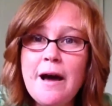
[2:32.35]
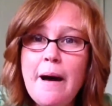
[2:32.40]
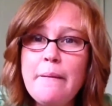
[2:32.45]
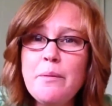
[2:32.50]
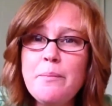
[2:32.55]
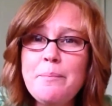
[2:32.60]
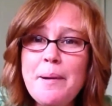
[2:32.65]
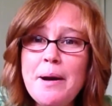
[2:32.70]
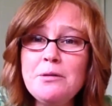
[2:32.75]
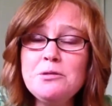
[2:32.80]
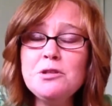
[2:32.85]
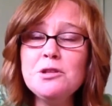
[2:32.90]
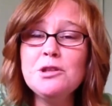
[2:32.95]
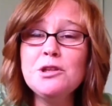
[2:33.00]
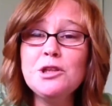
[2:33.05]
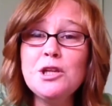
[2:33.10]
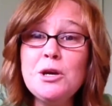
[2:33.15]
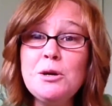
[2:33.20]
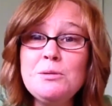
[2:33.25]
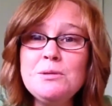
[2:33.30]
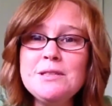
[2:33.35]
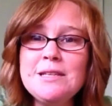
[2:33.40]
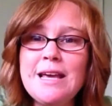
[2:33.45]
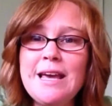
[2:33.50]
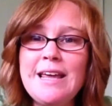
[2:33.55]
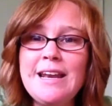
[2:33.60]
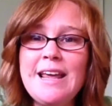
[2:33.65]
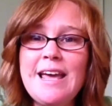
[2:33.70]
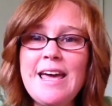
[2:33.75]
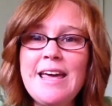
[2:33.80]
I'm about to lose
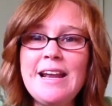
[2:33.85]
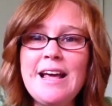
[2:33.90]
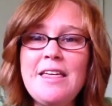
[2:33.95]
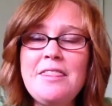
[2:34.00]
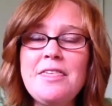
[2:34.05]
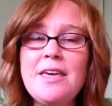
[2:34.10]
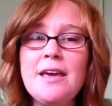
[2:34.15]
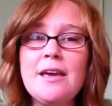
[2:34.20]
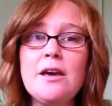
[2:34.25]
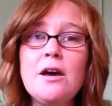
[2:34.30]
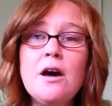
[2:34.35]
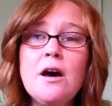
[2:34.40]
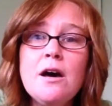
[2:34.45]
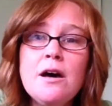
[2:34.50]
it. And I think,